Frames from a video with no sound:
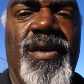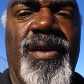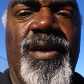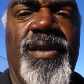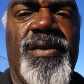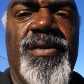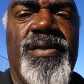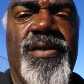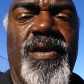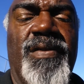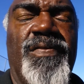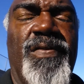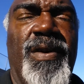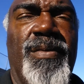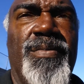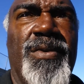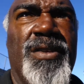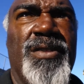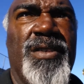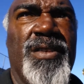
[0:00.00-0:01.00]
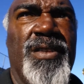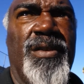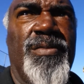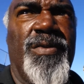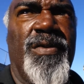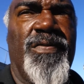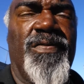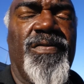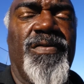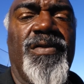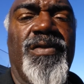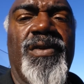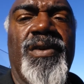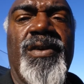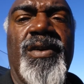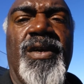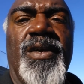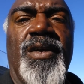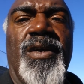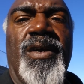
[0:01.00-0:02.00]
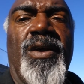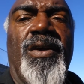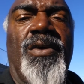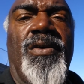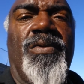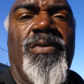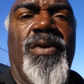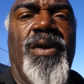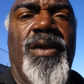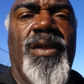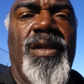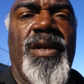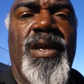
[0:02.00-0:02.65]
don't know if I mentioned it before. Well,